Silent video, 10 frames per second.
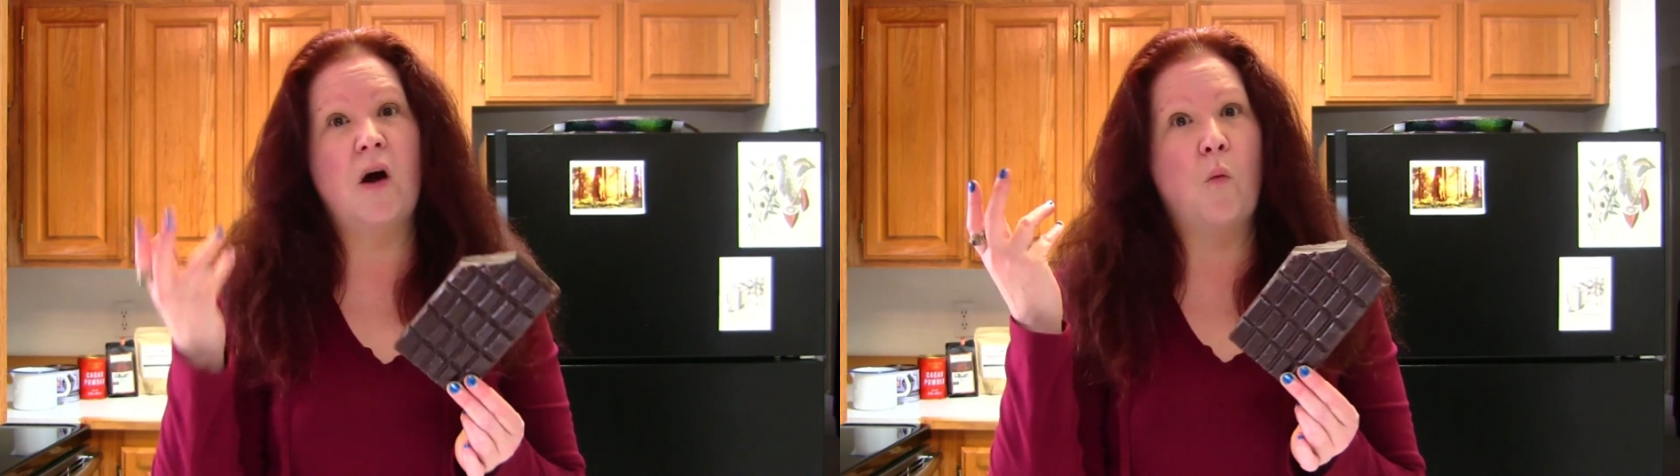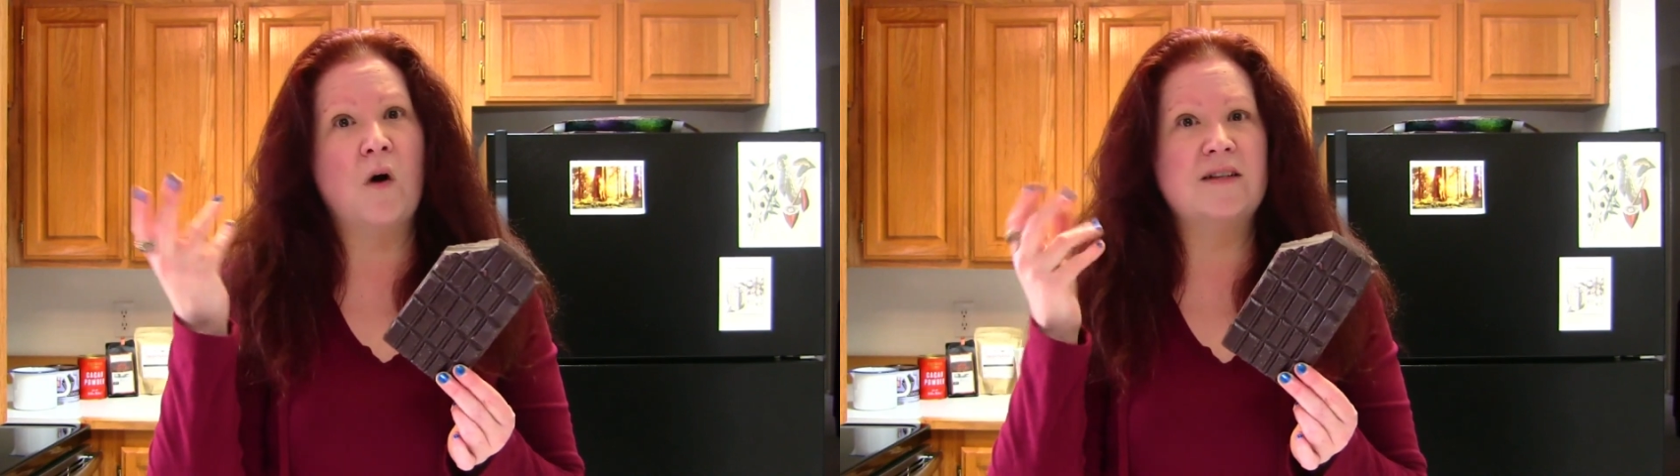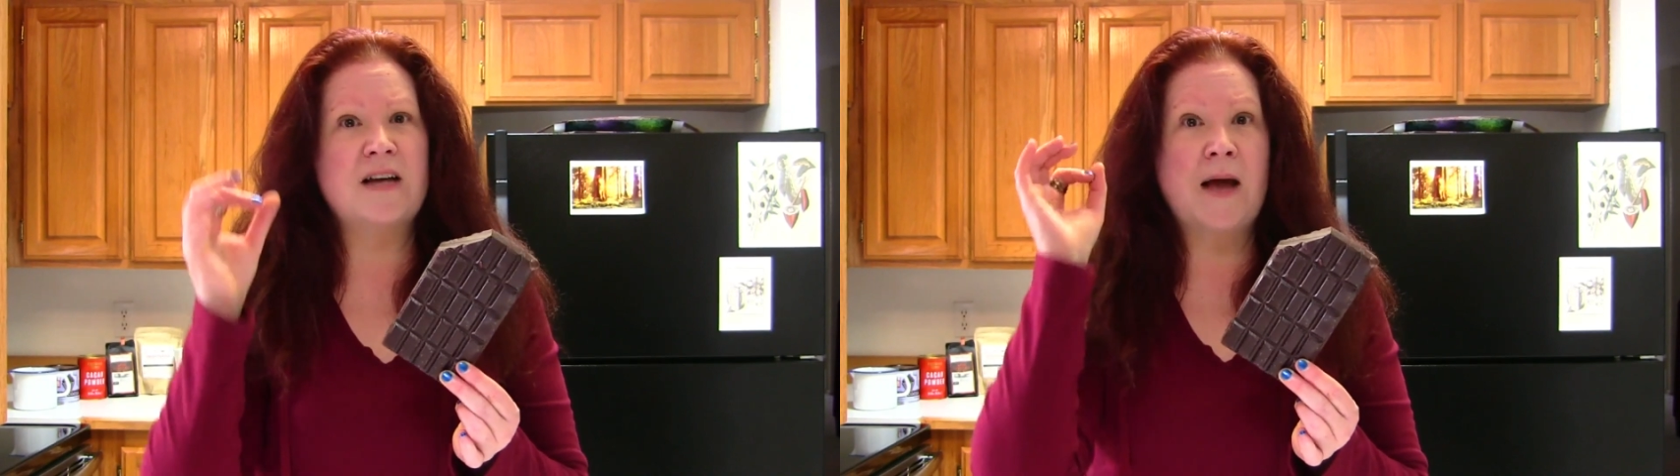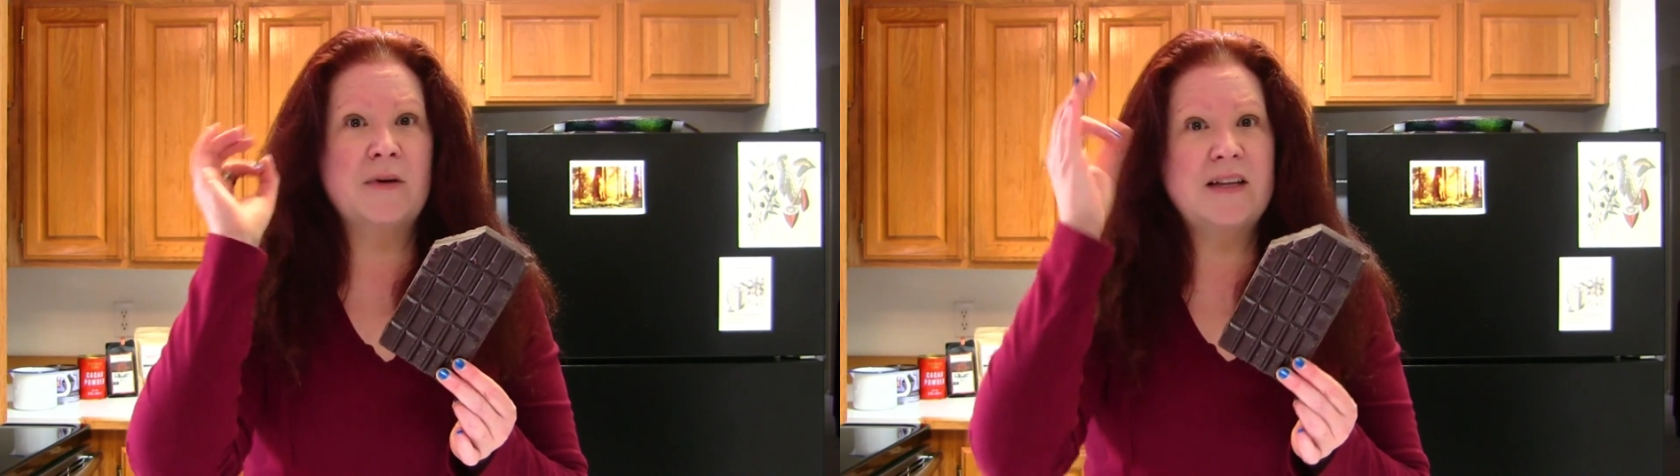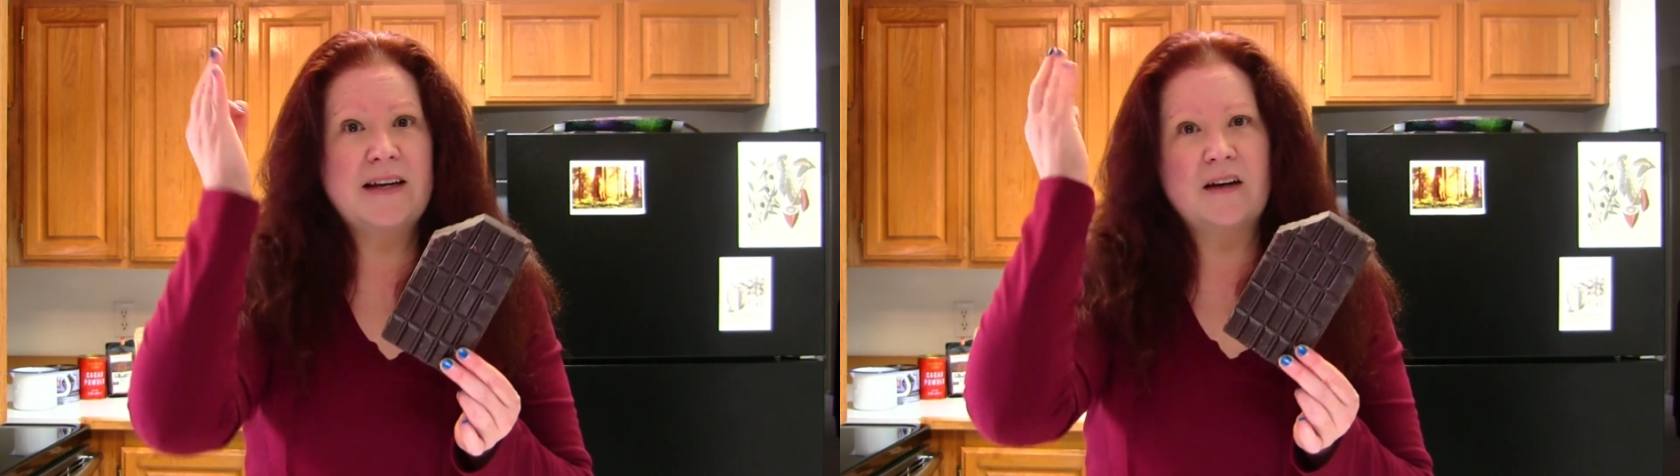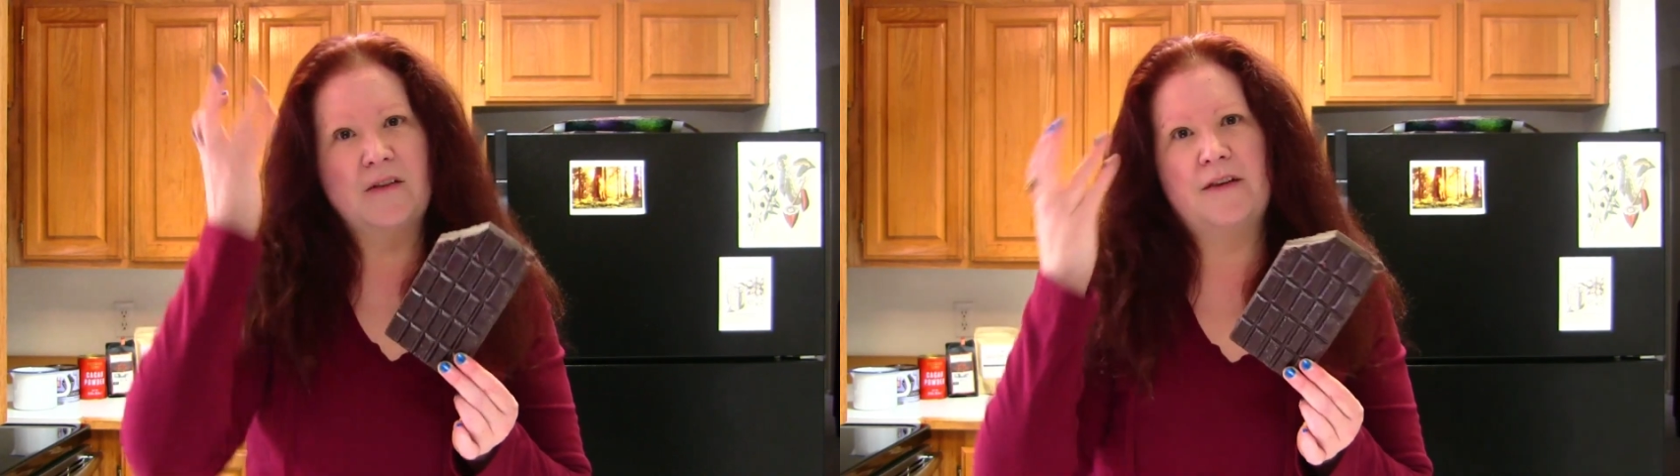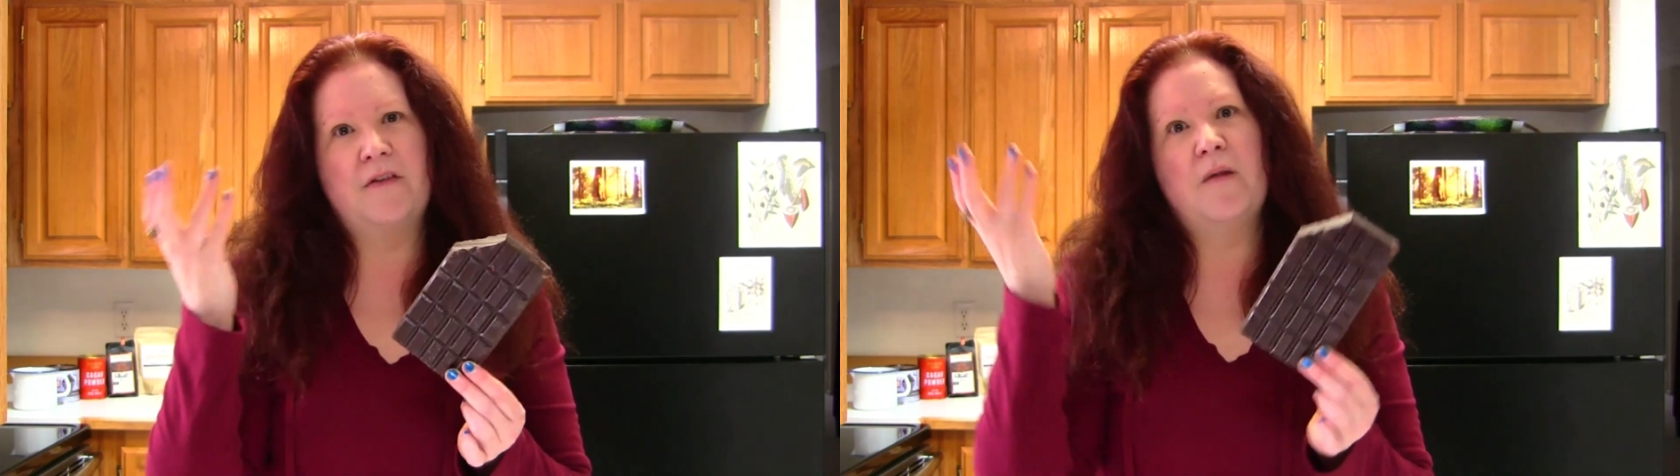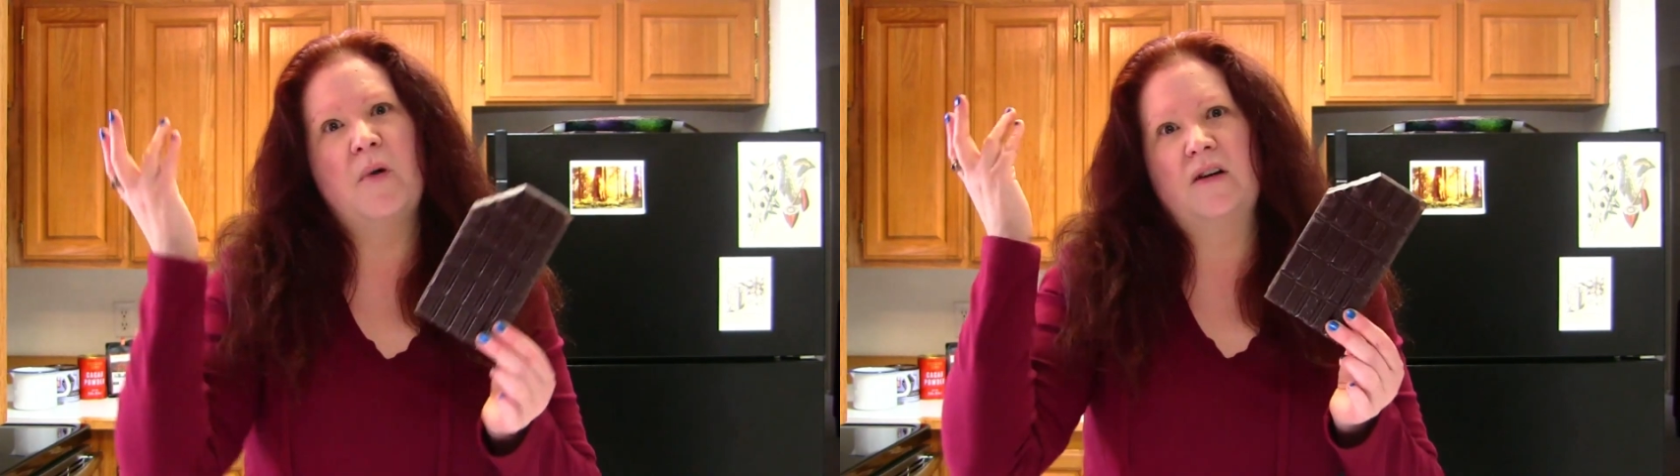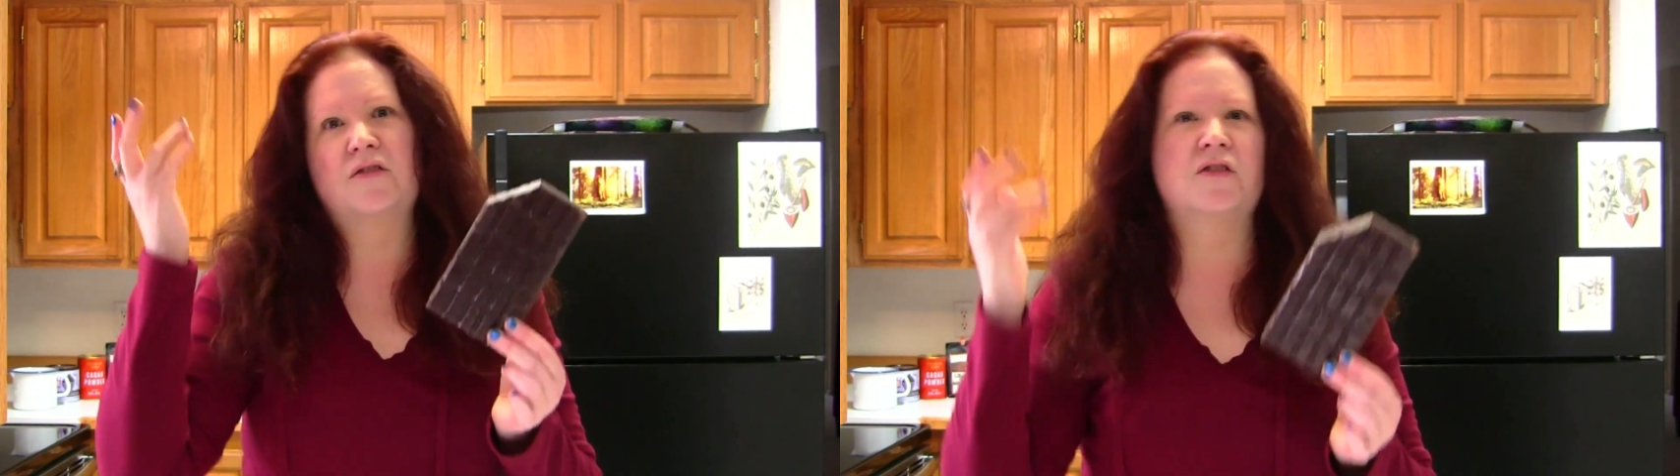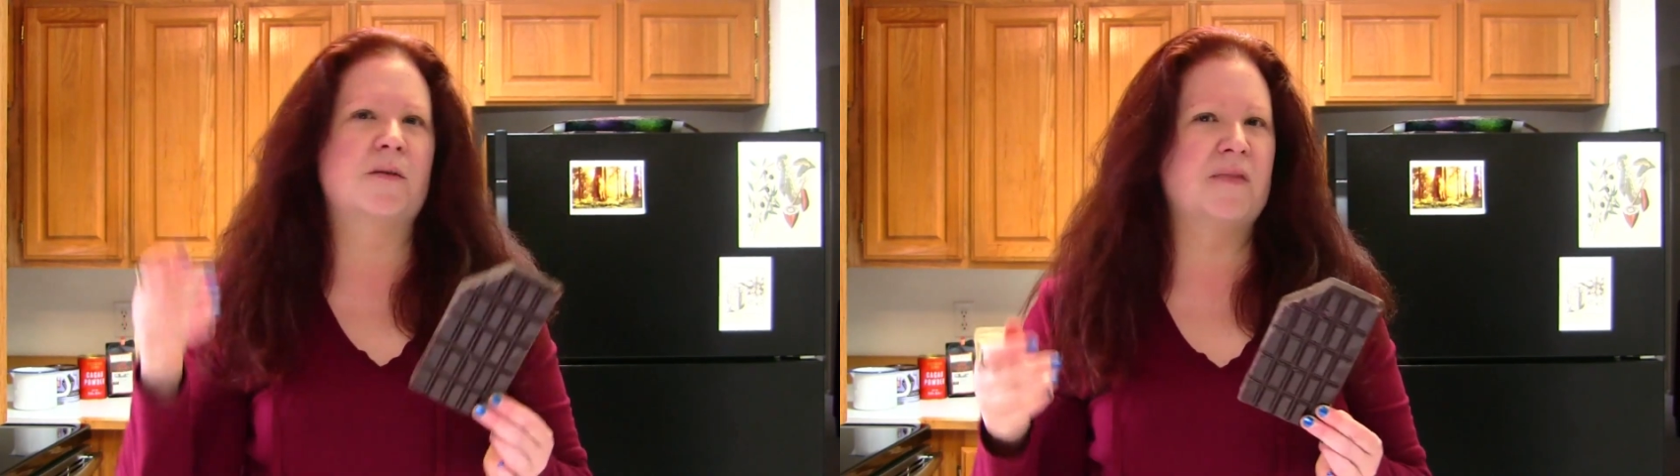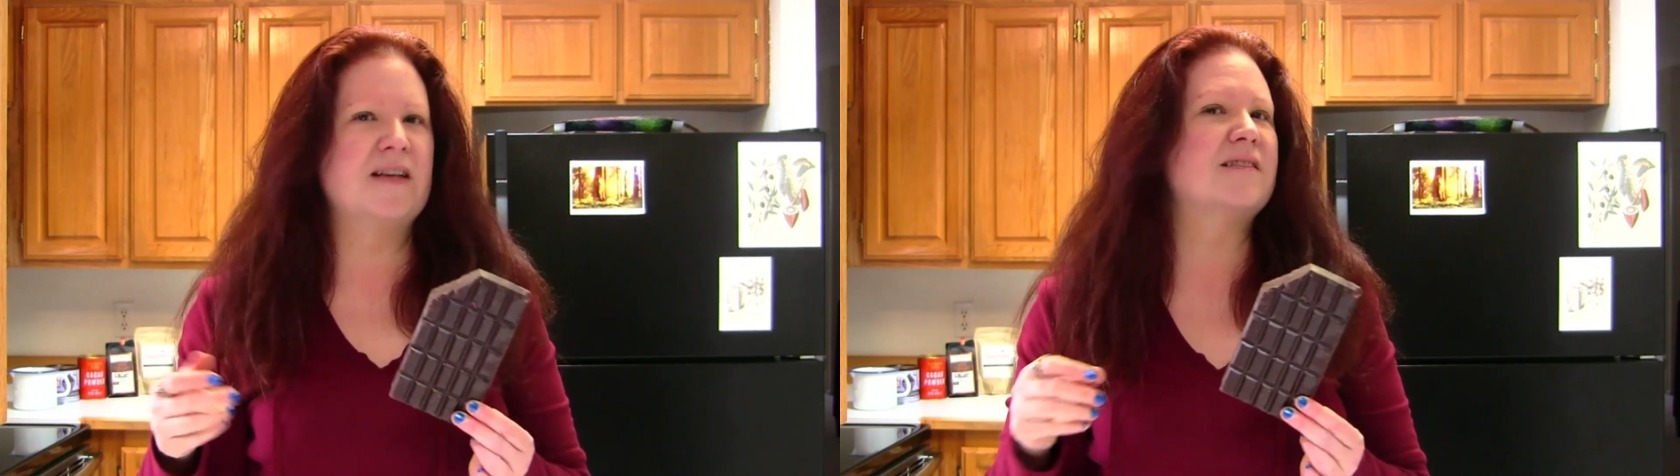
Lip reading: a one-time click of like $5 or something.